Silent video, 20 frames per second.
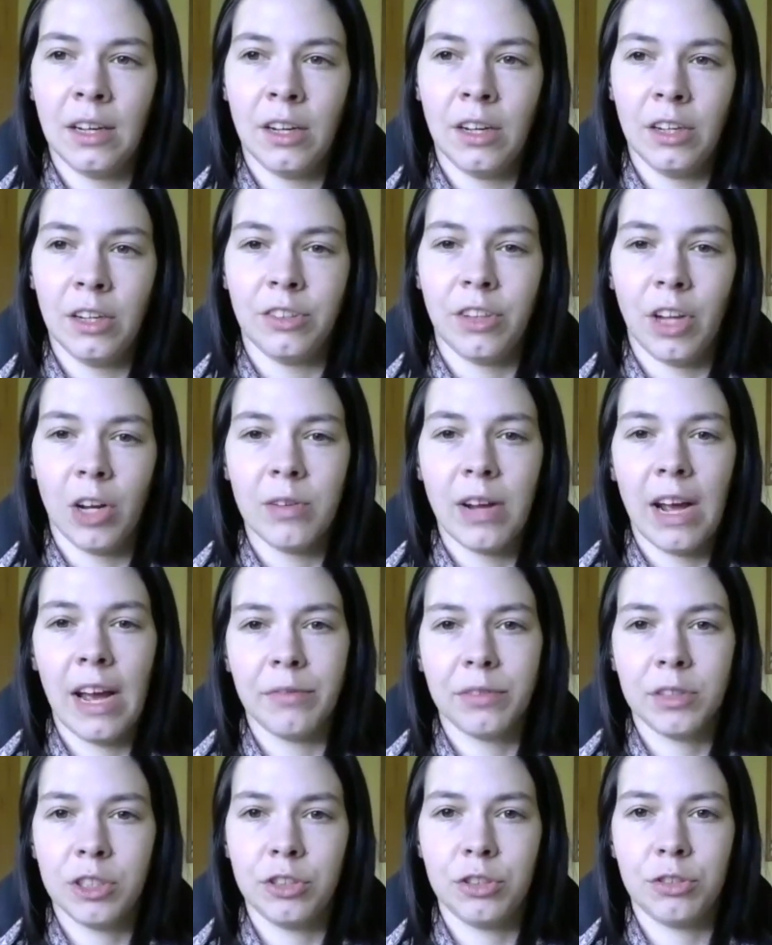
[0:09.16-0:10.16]
don't
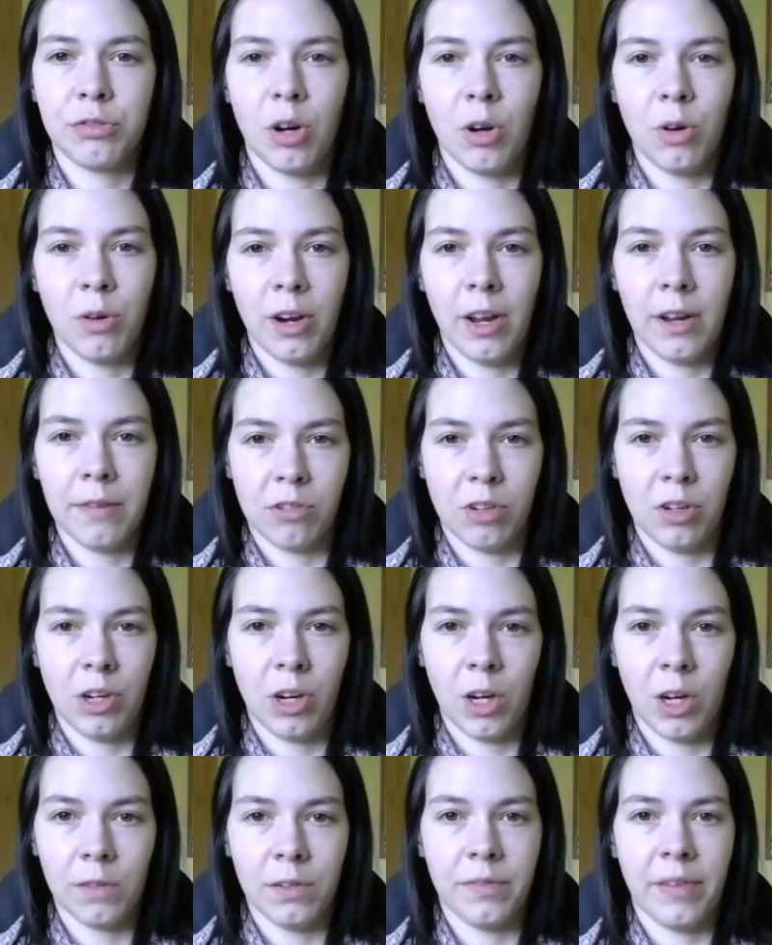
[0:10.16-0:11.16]
have control over a
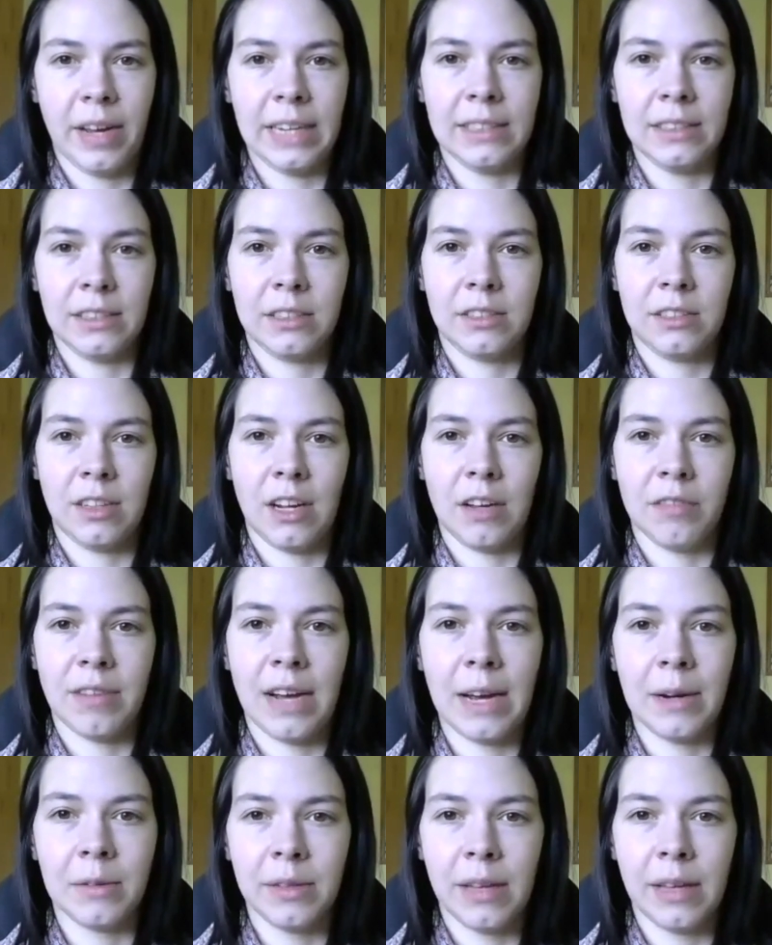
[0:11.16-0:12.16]
lot of events
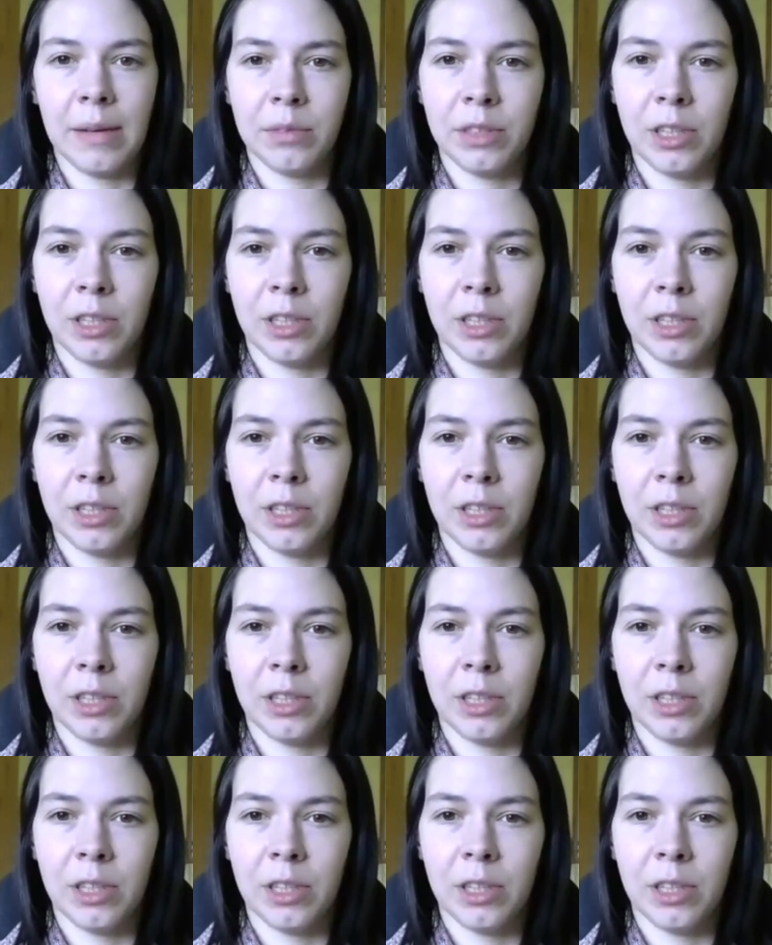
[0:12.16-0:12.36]
around them.